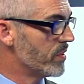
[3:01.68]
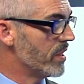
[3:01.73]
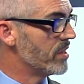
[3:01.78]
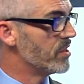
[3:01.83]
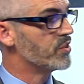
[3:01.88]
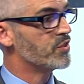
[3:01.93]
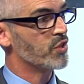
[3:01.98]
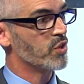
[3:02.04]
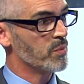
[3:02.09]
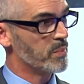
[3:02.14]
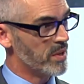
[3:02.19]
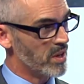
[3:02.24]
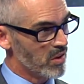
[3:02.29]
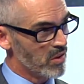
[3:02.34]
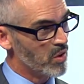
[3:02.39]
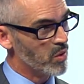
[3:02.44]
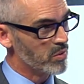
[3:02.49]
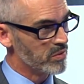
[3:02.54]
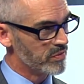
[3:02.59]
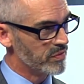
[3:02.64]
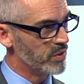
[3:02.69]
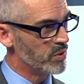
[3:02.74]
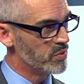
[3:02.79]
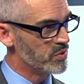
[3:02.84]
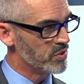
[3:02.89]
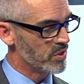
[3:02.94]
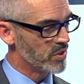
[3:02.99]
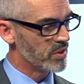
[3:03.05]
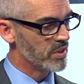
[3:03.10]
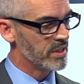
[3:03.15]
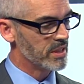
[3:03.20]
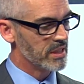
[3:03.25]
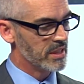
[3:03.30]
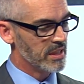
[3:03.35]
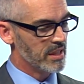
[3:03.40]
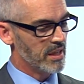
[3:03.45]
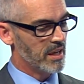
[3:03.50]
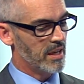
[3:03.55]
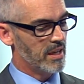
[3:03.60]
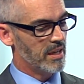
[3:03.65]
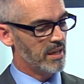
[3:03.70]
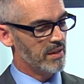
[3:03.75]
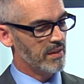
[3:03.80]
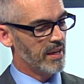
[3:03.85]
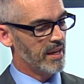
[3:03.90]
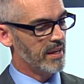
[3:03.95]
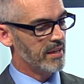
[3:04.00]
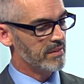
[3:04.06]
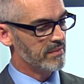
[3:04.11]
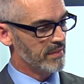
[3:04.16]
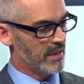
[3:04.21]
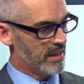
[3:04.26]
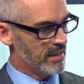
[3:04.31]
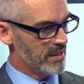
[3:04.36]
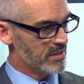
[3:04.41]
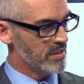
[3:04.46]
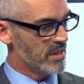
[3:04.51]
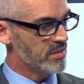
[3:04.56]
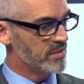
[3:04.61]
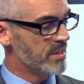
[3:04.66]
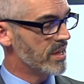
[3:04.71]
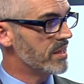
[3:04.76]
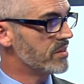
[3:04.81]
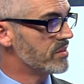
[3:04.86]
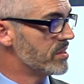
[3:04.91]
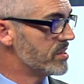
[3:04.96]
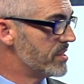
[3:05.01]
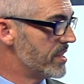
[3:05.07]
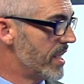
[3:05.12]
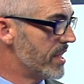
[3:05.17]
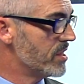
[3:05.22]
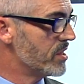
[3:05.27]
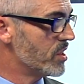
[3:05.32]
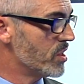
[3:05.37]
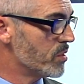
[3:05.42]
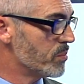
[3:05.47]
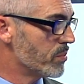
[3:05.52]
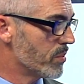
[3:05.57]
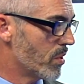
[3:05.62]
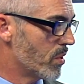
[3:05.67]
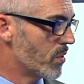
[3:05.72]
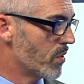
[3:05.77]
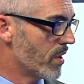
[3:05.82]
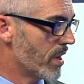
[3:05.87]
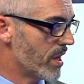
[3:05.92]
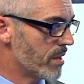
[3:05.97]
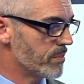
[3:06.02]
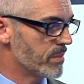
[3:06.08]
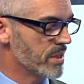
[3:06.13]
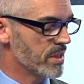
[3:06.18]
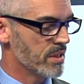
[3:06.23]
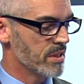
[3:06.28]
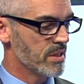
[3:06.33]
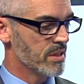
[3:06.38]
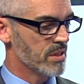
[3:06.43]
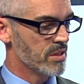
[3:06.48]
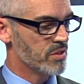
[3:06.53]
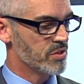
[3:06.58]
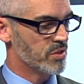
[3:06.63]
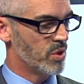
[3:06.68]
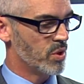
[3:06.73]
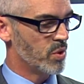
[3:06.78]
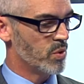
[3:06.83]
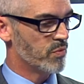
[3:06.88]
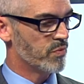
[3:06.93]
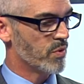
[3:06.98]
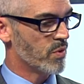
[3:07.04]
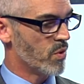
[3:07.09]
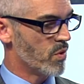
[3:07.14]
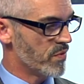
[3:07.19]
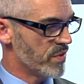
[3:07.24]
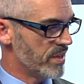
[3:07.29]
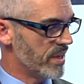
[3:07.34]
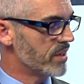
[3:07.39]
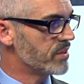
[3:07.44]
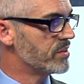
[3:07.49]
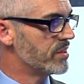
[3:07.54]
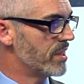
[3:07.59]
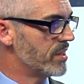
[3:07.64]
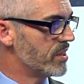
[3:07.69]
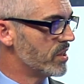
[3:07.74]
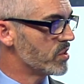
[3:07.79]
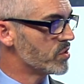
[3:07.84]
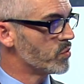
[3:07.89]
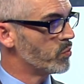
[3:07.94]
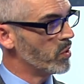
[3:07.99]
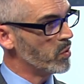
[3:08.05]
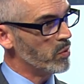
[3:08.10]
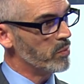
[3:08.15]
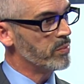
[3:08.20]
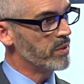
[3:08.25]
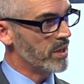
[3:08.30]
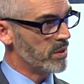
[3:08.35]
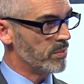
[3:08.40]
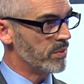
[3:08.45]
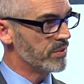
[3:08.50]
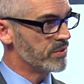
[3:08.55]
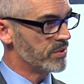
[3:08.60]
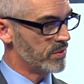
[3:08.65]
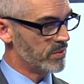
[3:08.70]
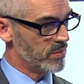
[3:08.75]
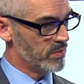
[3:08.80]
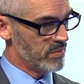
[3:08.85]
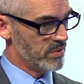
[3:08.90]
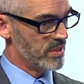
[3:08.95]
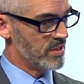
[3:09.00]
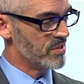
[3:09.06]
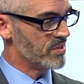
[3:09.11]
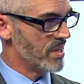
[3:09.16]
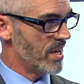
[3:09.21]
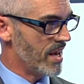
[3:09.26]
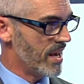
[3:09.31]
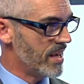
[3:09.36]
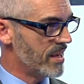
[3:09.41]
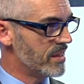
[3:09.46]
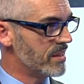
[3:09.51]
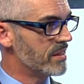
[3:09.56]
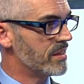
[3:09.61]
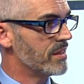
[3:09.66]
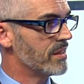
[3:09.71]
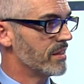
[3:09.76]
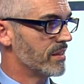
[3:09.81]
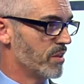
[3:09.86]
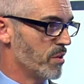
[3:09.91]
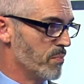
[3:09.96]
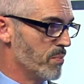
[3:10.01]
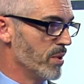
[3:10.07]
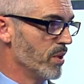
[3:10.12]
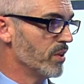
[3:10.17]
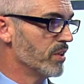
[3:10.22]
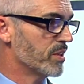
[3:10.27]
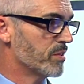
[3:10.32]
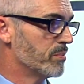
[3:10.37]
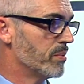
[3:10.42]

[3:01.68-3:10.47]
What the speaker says: and determine our own future. And as I said, it's a 10-year program. So for over the next 10 years, we will be able to design the building